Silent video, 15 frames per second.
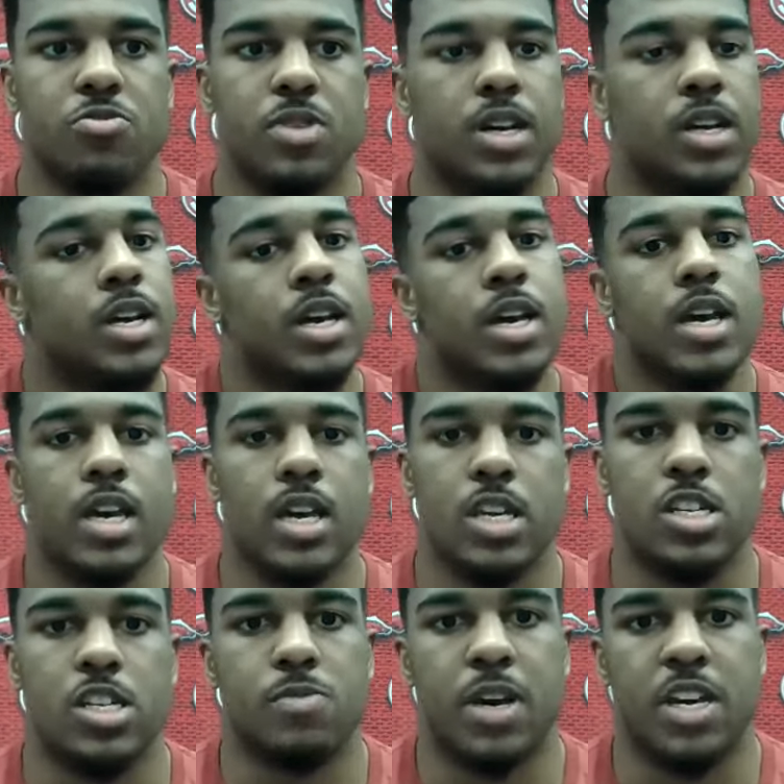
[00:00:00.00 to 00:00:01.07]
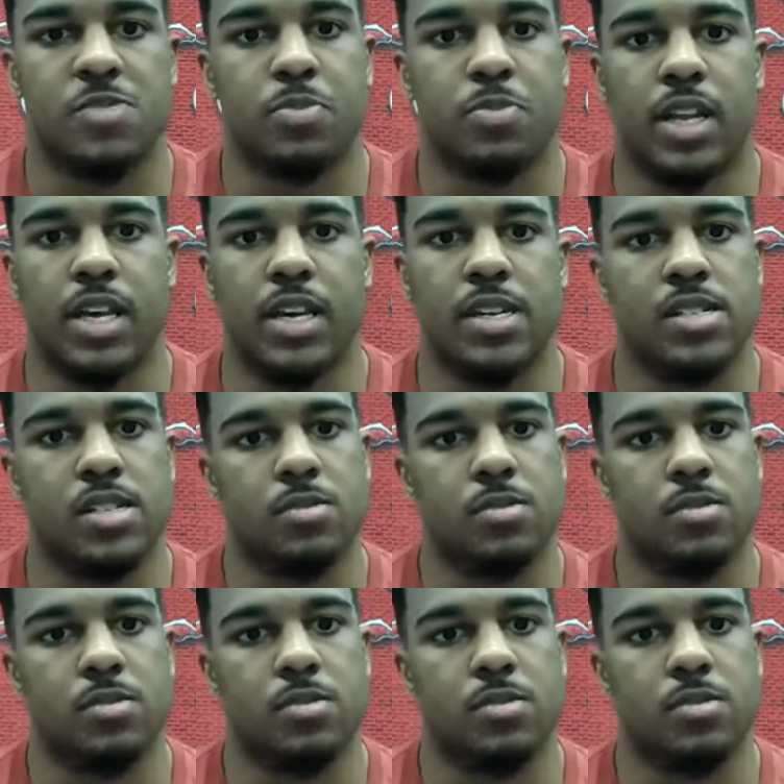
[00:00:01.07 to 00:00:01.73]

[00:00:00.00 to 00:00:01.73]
but he just makes plays.